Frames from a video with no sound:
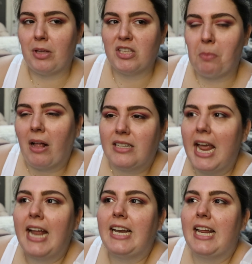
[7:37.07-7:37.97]
Be
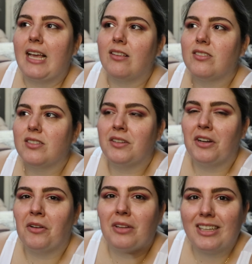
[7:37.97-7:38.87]
spontaneous, you
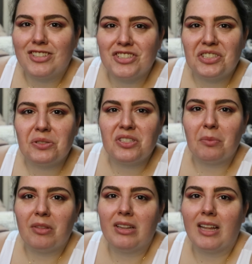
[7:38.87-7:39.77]
know, like just do
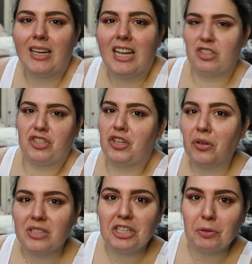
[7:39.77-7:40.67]
something like just
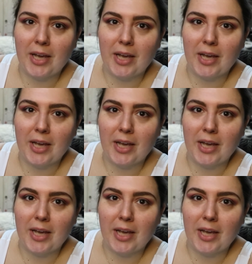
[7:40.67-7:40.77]
shows that you